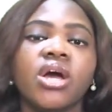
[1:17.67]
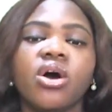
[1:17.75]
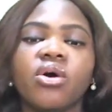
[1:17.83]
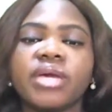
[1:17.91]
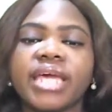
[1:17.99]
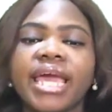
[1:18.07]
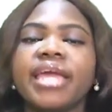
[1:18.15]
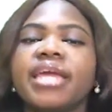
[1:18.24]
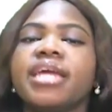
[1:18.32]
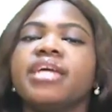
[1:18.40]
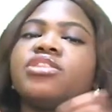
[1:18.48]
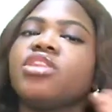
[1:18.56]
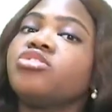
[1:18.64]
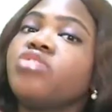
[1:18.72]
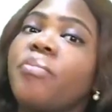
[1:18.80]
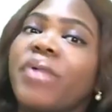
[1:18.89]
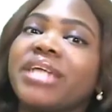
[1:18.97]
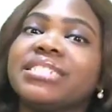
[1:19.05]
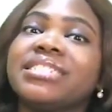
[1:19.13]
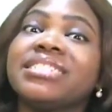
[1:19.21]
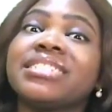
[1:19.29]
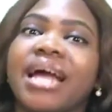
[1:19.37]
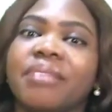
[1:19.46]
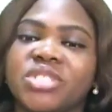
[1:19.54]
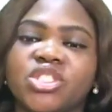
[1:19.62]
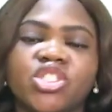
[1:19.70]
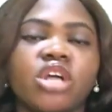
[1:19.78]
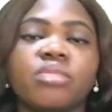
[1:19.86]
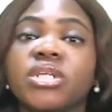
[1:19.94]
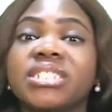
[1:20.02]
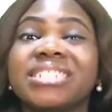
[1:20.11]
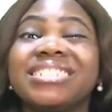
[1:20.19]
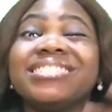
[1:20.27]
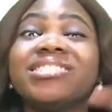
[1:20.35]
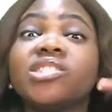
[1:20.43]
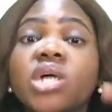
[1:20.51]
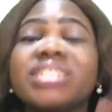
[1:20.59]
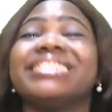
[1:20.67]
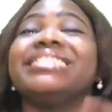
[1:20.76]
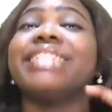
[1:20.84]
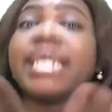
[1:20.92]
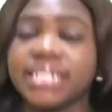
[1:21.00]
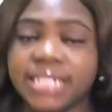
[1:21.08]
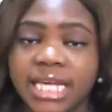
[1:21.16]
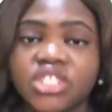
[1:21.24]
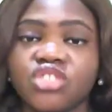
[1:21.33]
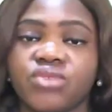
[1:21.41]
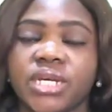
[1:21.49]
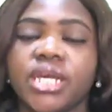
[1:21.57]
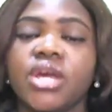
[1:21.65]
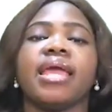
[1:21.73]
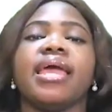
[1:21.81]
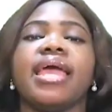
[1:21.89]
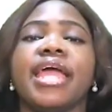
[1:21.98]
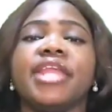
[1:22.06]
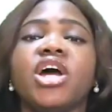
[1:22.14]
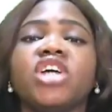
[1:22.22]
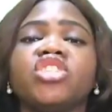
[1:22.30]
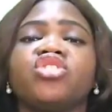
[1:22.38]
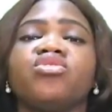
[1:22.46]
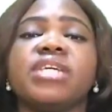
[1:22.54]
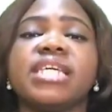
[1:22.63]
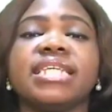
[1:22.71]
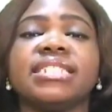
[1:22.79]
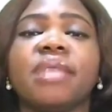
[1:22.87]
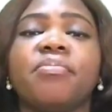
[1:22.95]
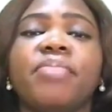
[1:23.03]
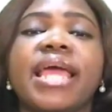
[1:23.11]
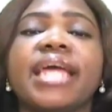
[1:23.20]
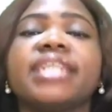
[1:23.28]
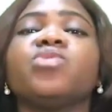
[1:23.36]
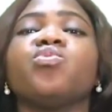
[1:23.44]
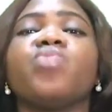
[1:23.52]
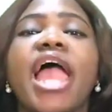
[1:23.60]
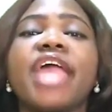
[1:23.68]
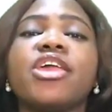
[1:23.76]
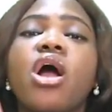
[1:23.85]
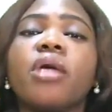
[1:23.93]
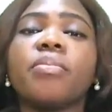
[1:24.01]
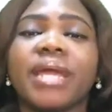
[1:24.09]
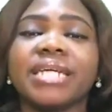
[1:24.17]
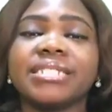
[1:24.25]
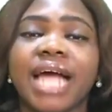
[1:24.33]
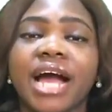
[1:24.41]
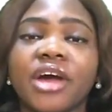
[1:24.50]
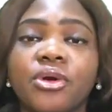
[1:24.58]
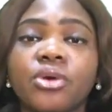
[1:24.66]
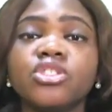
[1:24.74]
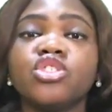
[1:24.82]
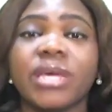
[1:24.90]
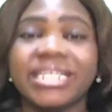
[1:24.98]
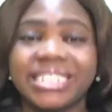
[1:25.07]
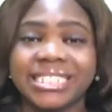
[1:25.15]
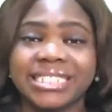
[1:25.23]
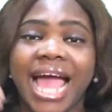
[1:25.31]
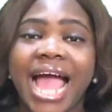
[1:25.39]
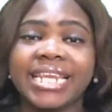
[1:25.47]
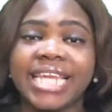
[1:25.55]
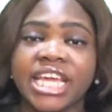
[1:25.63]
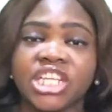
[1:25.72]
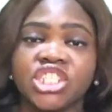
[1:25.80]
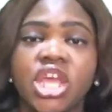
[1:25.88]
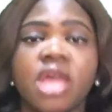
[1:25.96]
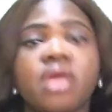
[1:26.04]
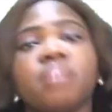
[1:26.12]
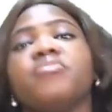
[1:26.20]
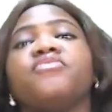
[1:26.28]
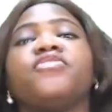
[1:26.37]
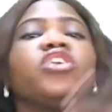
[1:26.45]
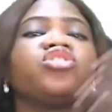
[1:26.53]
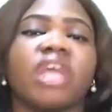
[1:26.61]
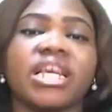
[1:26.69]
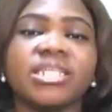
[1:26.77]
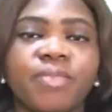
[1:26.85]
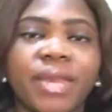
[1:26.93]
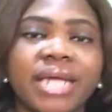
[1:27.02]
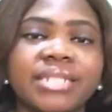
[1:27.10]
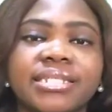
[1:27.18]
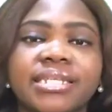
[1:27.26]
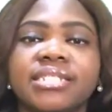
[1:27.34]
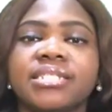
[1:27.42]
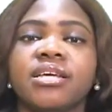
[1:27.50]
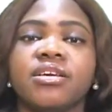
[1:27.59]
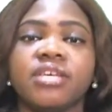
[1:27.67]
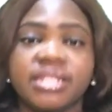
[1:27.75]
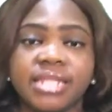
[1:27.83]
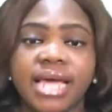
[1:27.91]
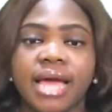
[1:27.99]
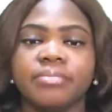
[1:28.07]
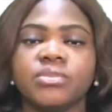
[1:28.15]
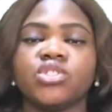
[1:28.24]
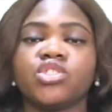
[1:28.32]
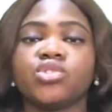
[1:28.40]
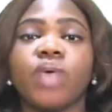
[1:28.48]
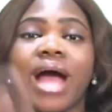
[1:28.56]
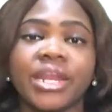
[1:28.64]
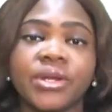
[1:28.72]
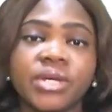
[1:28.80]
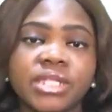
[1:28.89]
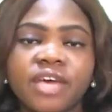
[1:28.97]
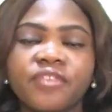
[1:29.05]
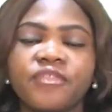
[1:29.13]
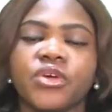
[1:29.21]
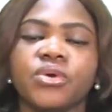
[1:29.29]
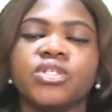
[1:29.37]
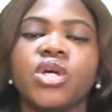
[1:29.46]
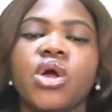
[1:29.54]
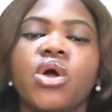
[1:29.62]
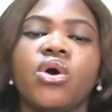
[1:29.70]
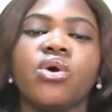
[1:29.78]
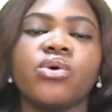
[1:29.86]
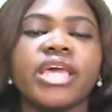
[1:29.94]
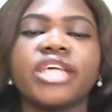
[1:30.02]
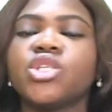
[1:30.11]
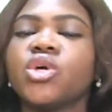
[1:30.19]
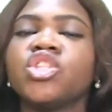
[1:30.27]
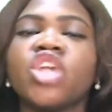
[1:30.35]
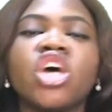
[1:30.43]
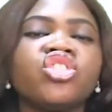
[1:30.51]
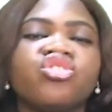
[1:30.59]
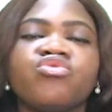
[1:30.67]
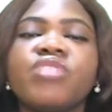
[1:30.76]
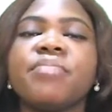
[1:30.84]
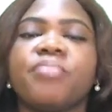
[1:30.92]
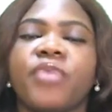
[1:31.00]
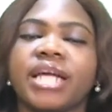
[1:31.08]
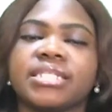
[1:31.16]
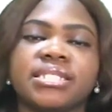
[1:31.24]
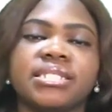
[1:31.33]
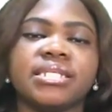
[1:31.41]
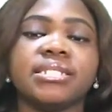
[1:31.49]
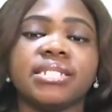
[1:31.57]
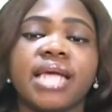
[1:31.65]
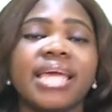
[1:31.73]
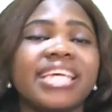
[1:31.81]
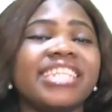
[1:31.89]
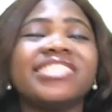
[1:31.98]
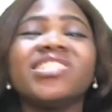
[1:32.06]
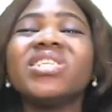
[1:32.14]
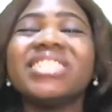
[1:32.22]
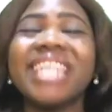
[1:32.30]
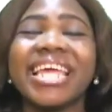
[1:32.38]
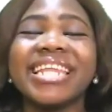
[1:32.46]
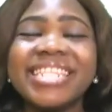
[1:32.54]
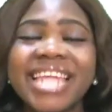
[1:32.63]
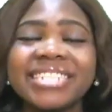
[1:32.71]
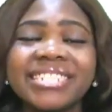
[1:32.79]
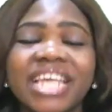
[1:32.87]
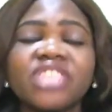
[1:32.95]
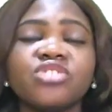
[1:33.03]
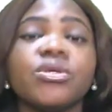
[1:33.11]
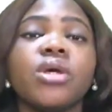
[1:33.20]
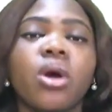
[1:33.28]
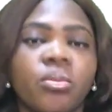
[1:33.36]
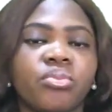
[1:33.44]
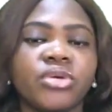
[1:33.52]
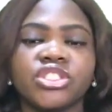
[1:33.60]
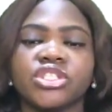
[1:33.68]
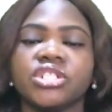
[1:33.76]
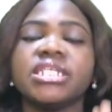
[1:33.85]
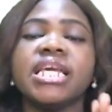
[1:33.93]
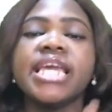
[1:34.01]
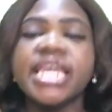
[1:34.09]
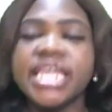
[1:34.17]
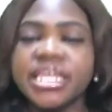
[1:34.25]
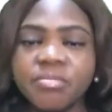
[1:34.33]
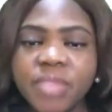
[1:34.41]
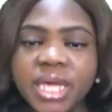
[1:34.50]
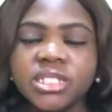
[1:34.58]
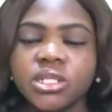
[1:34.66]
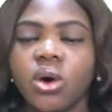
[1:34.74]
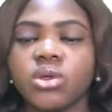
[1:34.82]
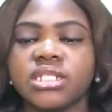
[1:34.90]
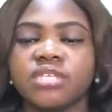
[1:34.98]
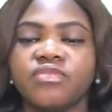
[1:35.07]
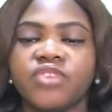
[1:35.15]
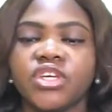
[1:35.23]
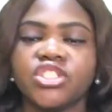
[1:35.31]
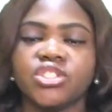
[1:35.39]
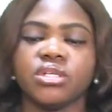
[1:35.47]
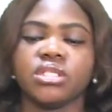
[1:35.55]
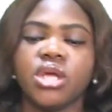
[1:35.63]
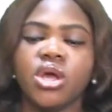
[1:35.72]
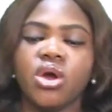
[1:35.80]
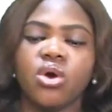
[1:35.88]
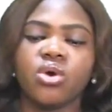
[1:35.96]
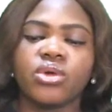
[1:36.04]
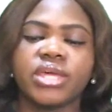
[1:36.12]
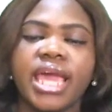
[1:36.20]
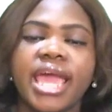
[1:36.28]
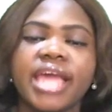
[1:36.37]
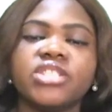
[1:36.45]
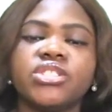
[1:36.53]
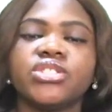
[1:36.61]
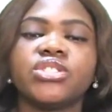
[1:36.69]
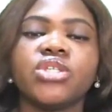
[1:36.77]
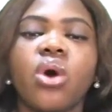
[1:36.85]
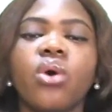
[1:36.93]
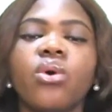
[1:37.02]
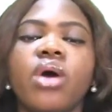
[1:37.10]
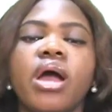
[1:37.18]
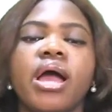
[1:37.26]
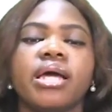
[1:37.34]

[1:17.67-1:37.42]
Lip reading: Okay, nursery practices can be done, but it is not necessary. A nursery is a place where young plants are grown to a desired age before transplanting them to another field. Okay, so nursery practices is not a necessary operation in maize cultivation. Okay, so